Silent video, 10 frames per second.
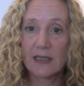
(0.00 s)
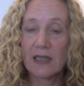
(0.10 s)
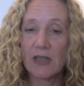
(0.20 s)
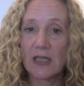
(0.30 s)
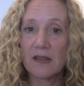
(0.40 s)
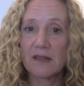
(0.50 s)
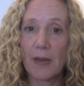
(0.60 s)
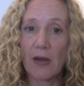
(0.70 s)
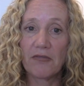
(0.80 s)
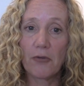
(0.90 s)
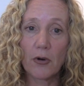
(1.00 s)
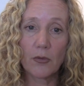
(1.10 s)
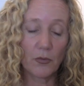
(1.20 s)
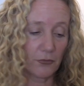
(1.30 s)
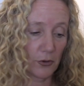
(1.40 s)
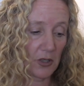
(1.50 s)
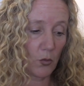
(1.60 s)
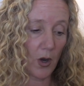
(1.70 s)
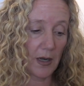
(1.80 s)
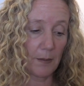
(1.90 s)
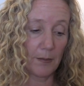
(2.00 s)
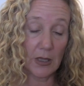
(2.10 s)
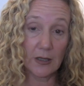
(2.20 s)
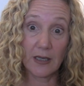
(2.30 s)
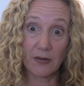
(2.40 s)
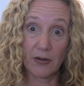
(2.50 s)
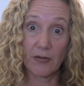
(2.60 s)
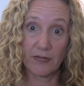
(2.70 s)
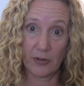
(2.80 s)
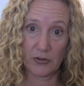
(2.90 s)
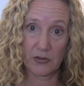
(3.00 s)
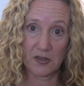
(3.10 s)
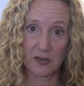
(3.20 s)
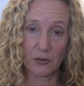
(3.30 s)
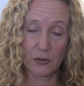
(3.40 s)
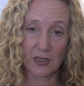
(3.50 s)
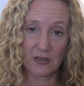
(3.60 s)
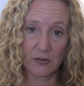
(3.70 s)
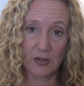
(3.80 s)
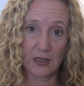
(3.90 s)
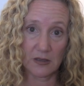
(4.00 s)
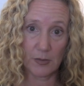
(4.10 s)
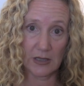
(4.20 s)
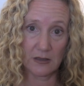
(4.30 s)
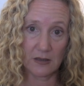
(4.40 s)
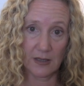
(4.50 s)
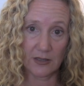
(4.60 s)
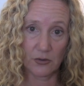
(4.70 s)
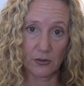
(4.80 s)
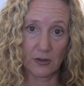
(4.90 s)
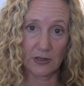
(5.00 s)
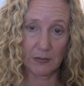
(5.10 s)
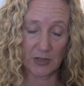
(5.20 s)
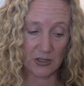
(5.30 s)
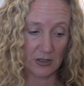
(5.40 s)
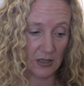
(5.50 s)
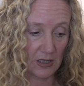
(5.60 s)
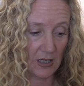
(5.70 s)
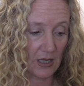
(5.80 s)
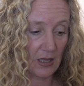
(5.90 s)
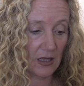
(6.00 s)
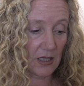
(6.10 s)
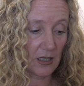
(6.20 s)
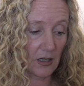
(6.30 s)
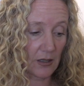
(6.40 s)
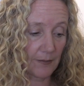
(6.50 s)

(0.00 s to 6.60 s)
giving us about 41 million voters, according to the Independent Electoral Commission. The